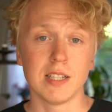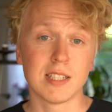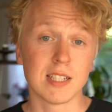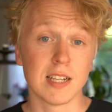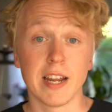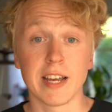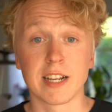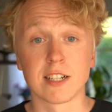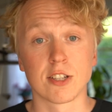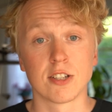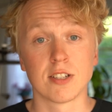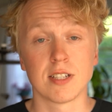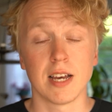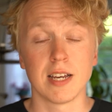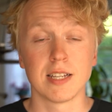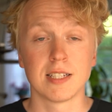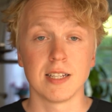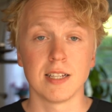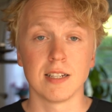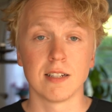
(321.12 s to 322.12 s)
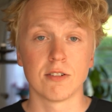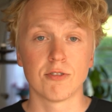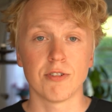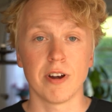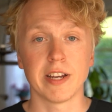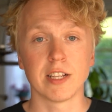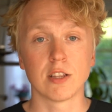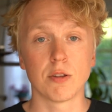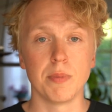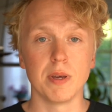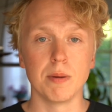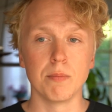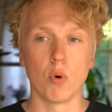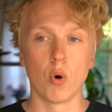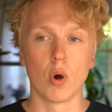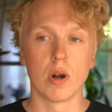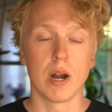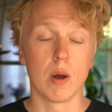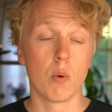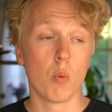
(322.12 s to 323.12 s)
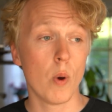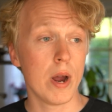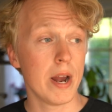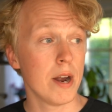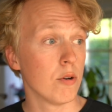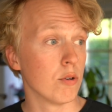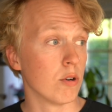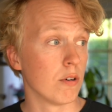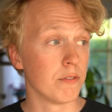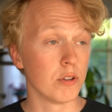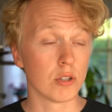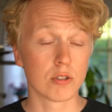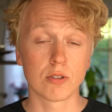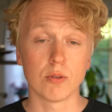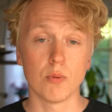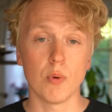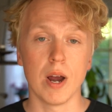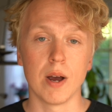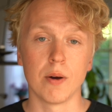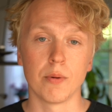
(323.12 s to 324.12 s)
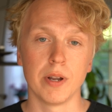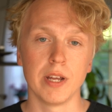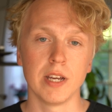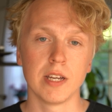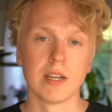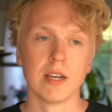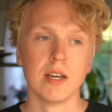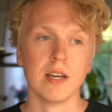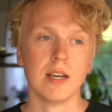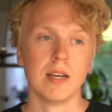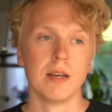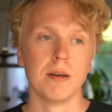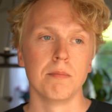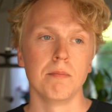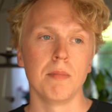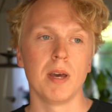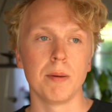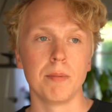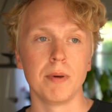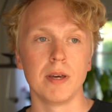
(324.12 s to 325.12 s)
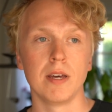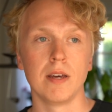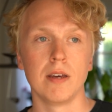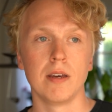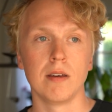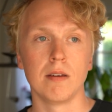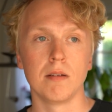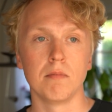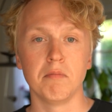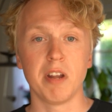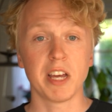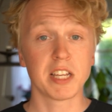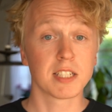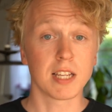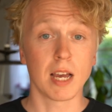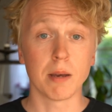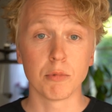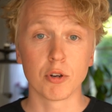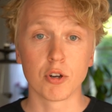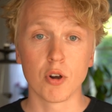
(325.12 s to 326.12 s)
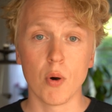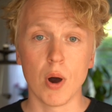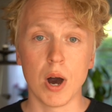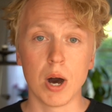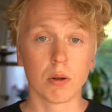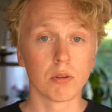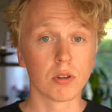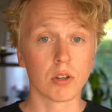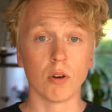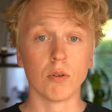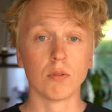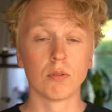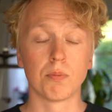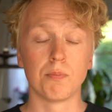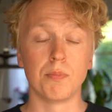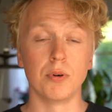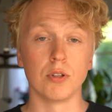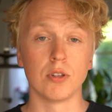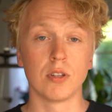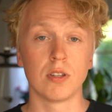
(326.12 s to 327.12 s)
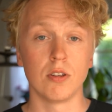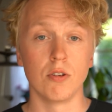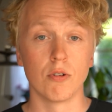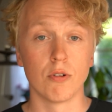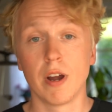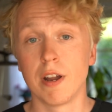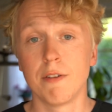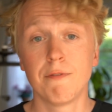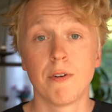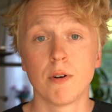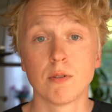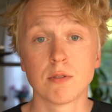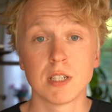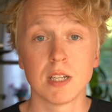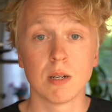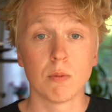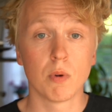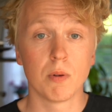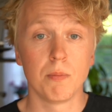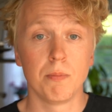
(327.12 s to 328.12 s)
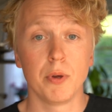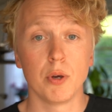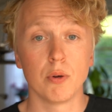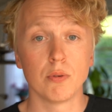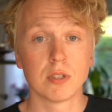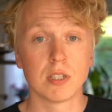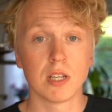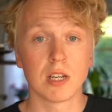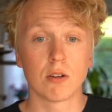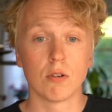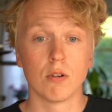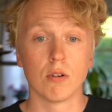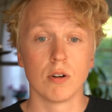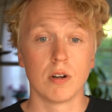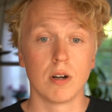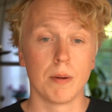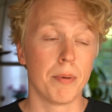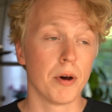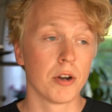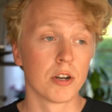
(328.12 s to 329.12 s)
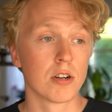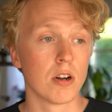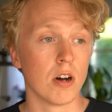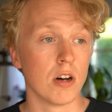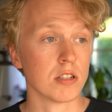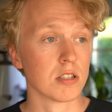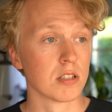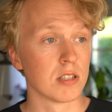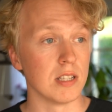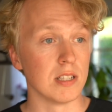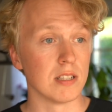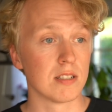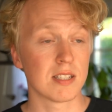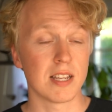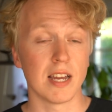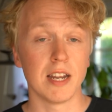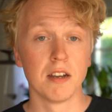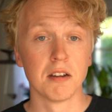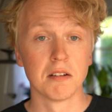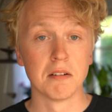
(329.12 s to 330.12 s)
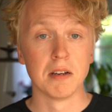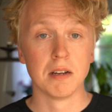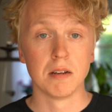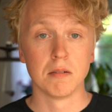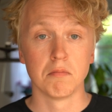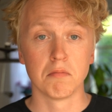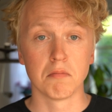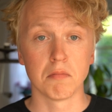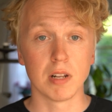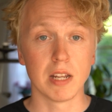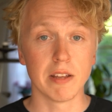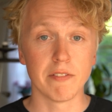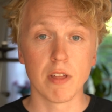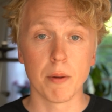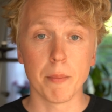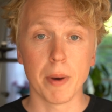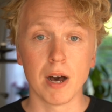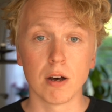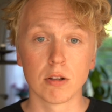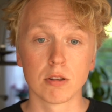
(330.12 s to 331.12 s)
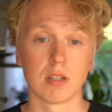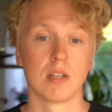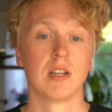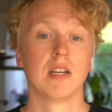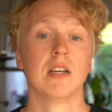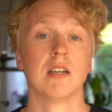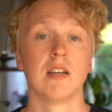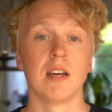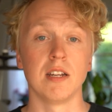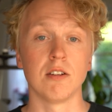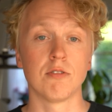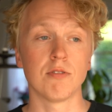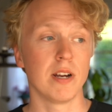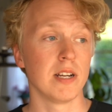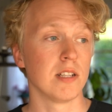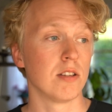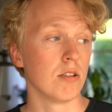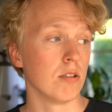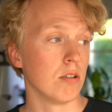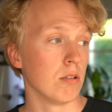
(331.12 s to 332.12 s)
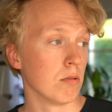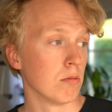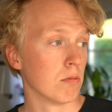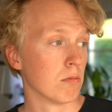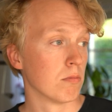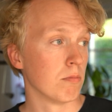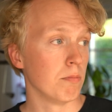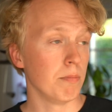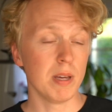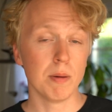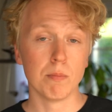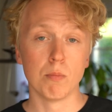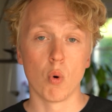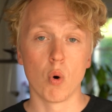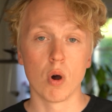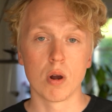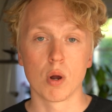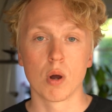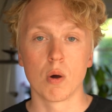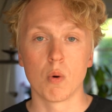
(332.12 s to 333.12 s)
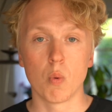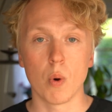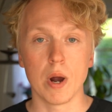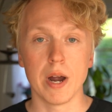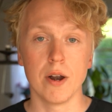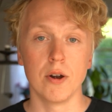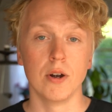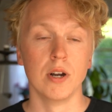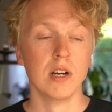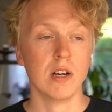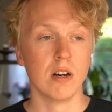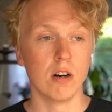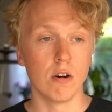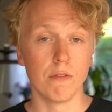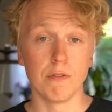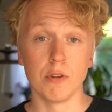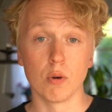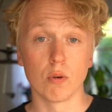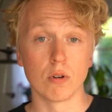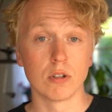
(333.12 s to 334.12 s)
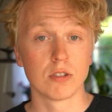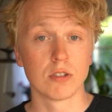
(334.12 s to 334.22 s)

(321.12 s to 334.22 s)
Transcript: It's an exercise in trying to be more aware of your surrounding. Maybe next time you go out, don't put your headphones in with music or a podcast. Instead, leave them out and try to be more aware of your